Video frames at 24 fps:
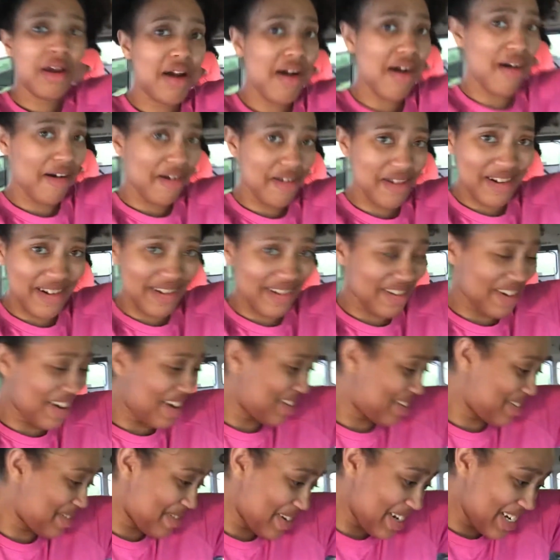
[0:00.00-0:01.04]
on her
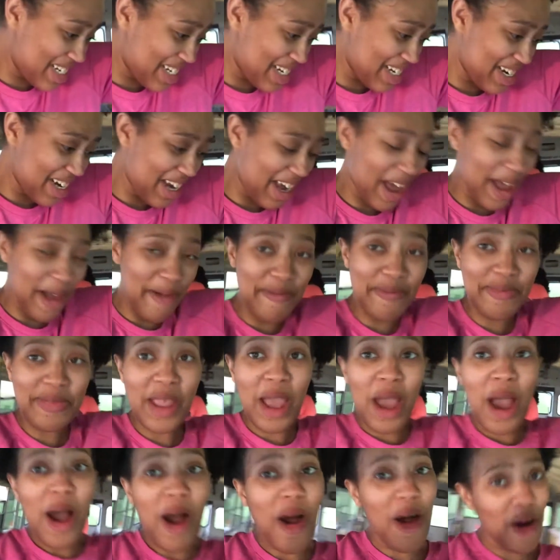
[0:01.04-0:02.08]
graduation day.
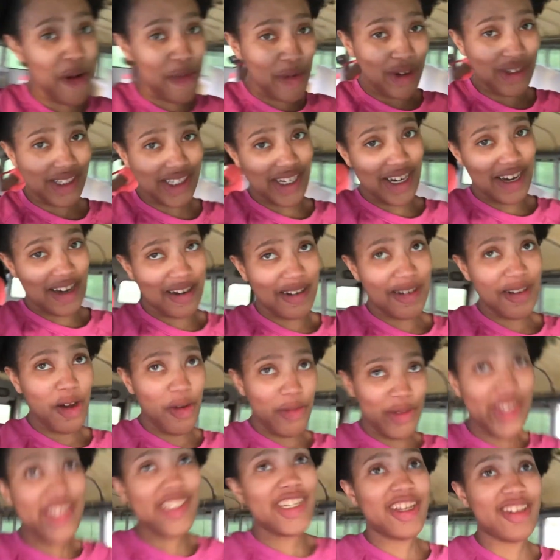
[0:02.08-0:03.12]
Almost done
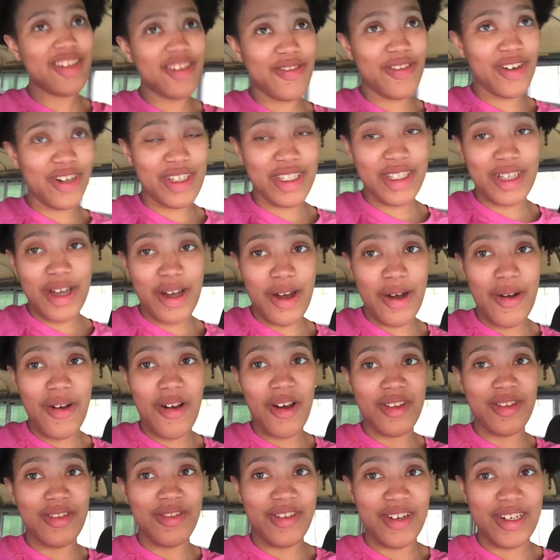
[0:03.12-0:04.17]
the first coat
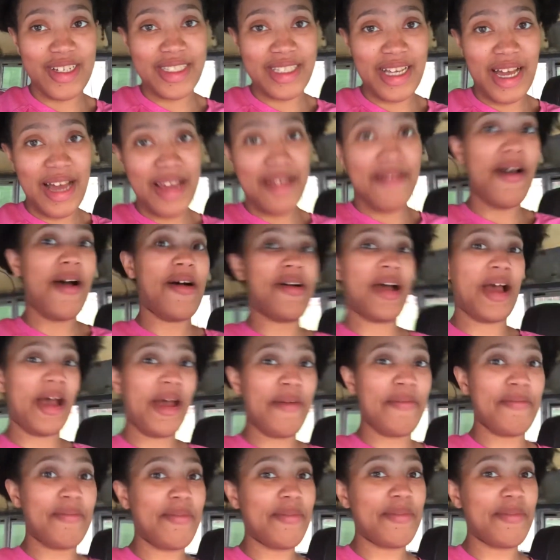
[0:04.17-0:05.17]
on the first side. Okay,